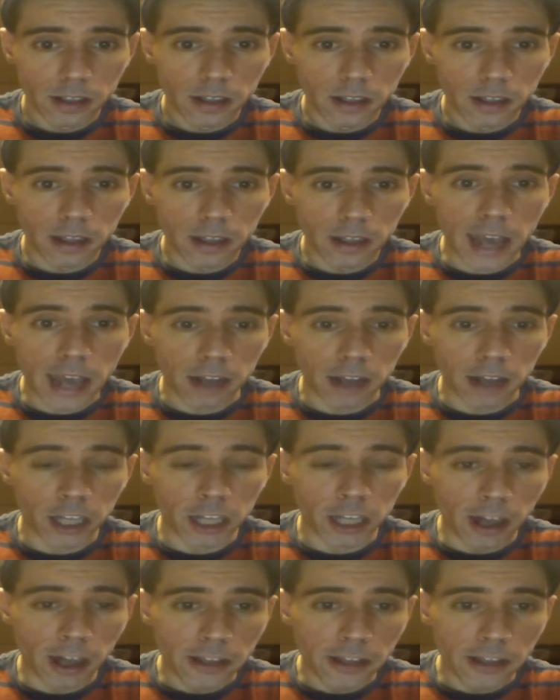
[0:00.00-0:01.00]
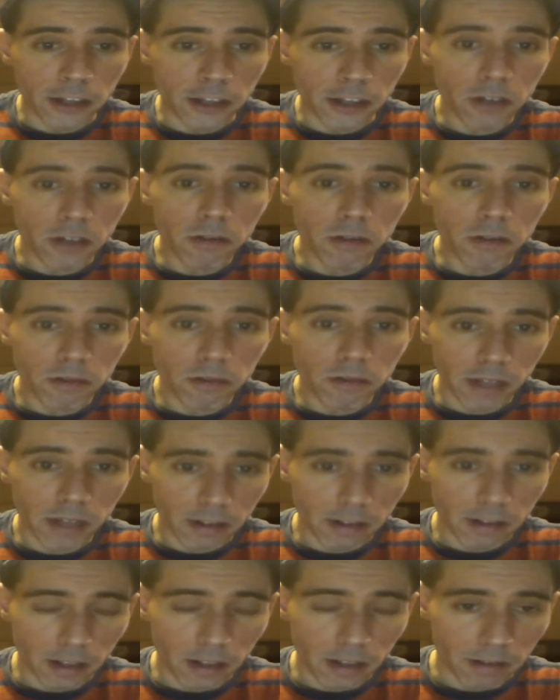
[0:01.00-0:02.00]
yeah, click on
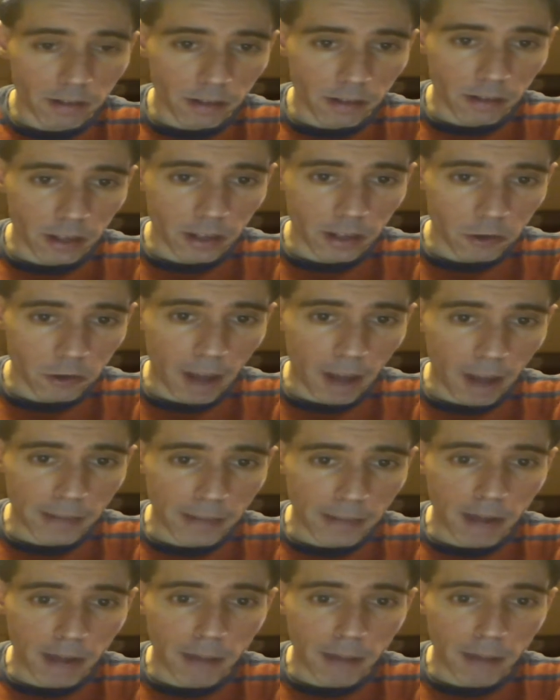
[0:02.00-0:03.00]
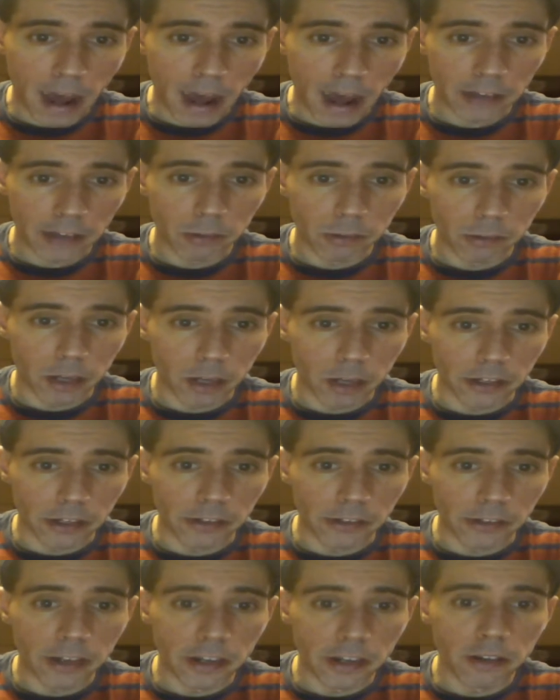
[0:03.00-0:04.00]
the drop down box where it
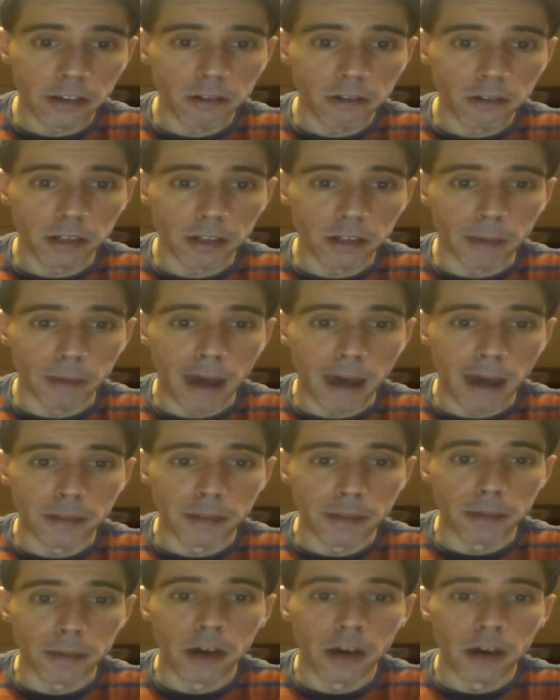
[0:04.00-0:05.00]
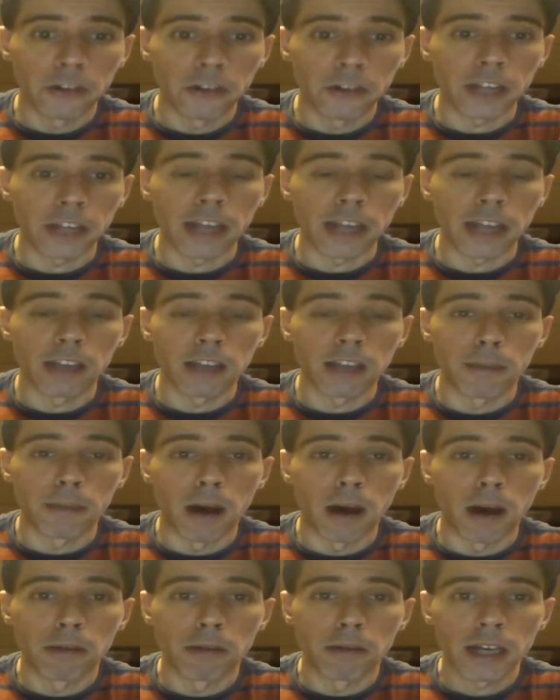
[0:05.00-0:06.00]
says to at the bottom of the post and click
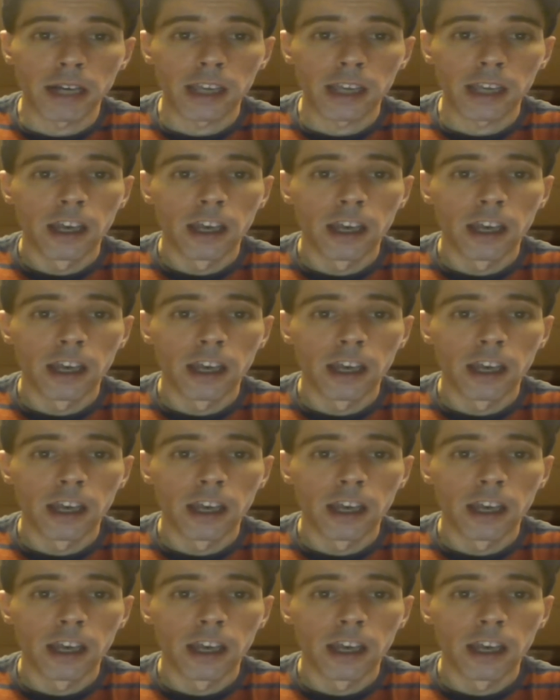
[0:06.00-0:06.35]
public.